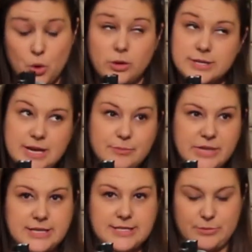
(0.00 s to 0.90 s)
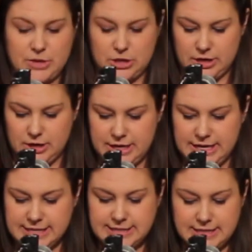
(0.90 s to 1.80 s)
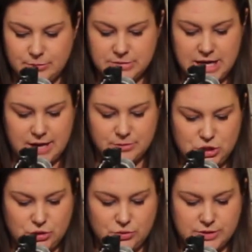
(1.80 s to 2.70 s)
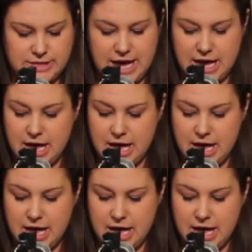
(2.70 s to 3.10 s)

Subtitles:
or something similar, is sometimes used